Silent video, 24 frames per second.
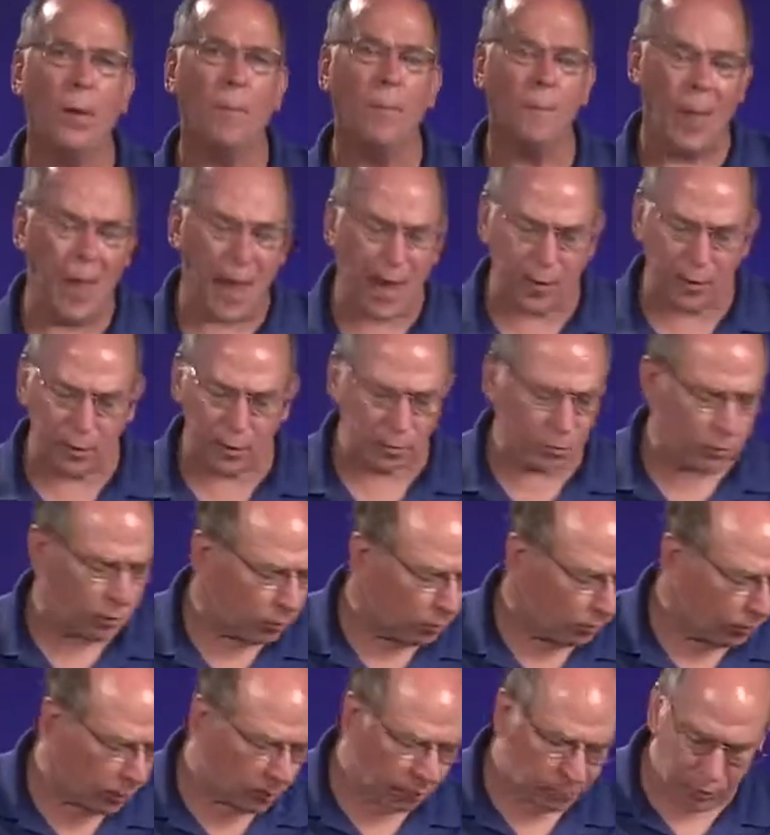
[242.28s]
the
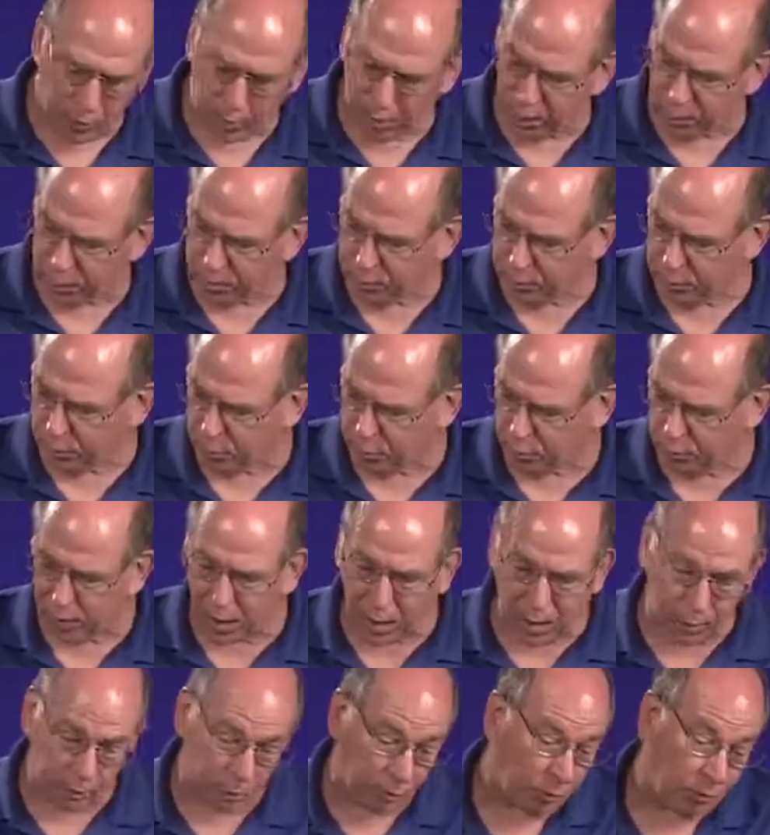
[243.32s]
magnitude of the two
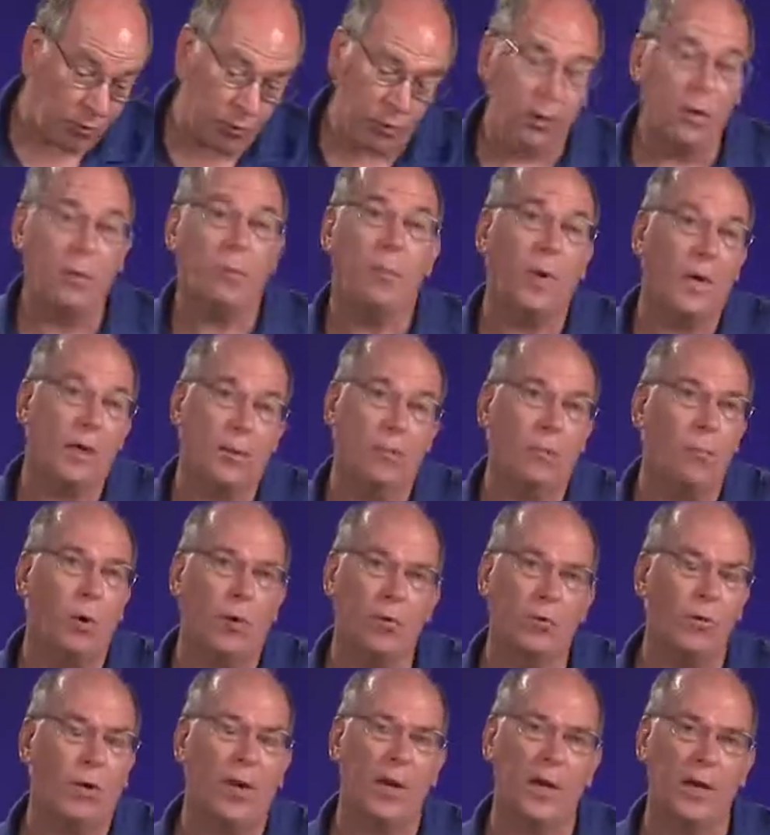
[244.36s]
values. You can make them
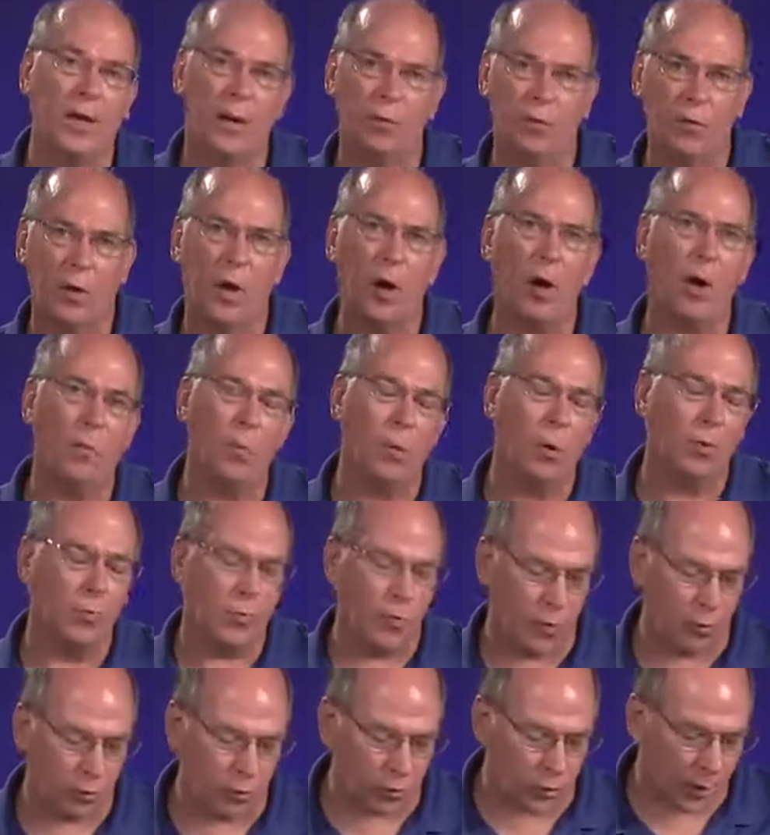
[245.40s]
both negative. They are
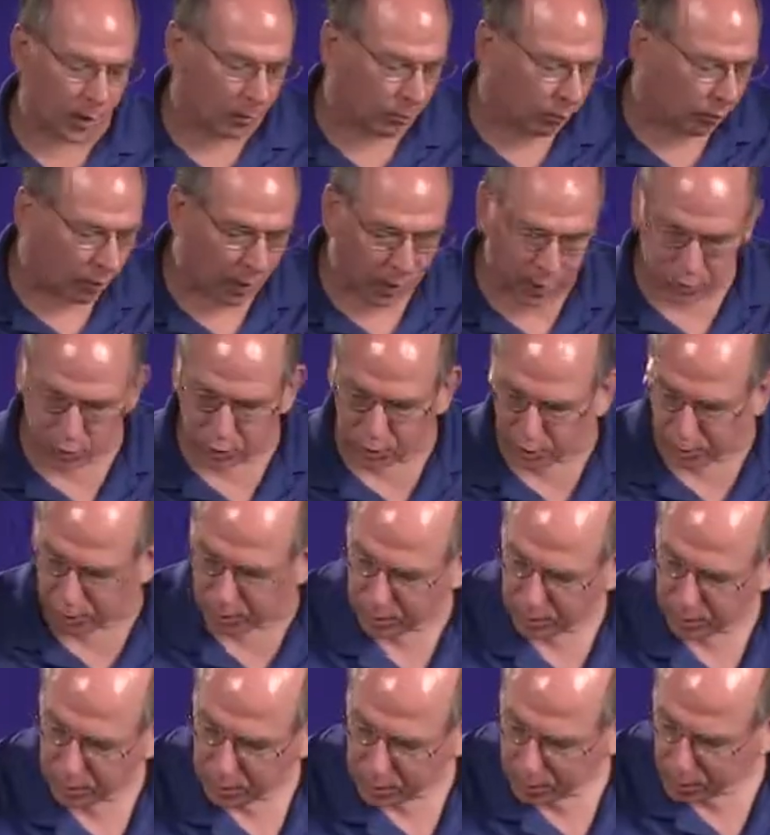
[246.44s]
both in the same
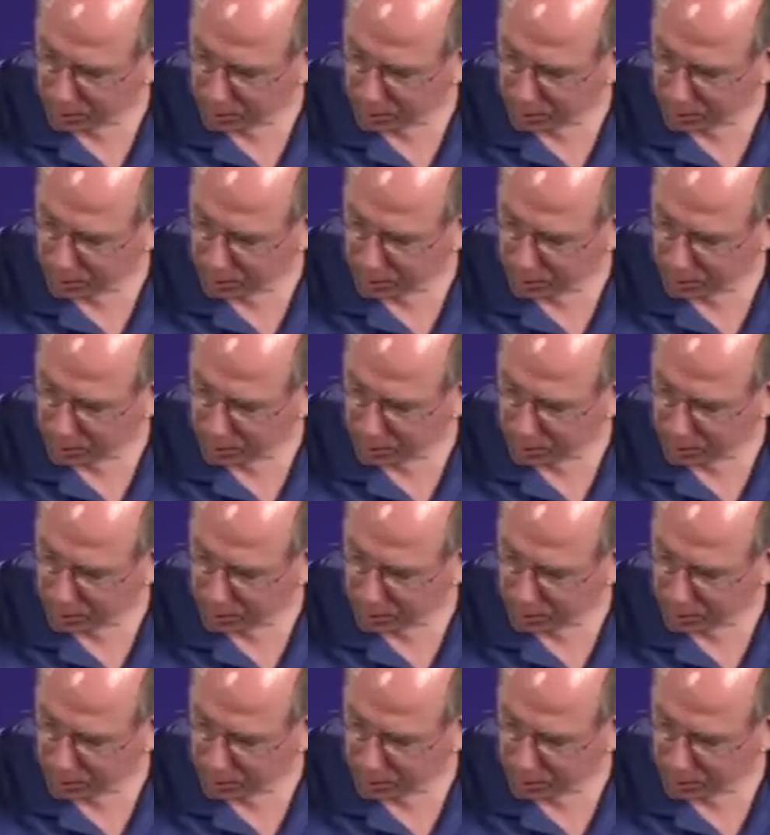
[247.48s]
direction.